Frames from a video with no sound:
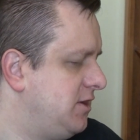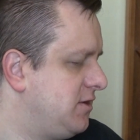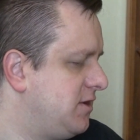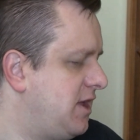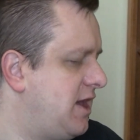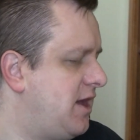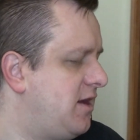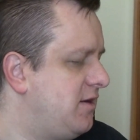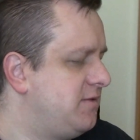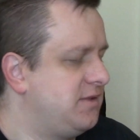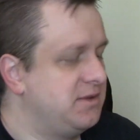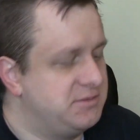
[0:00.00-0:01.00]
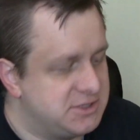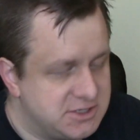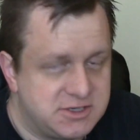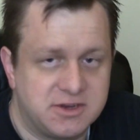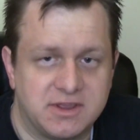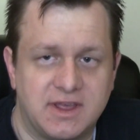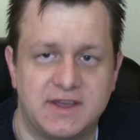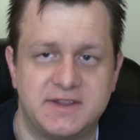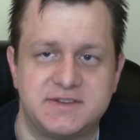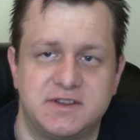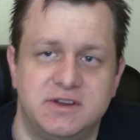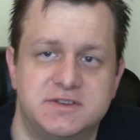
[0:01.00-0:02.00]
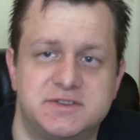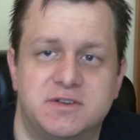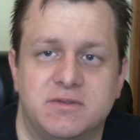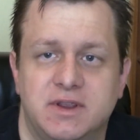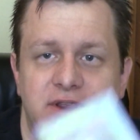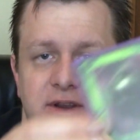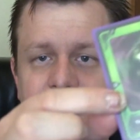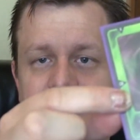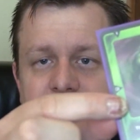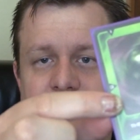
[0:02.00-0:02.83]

You're going to have, let me just show you that. So here's green.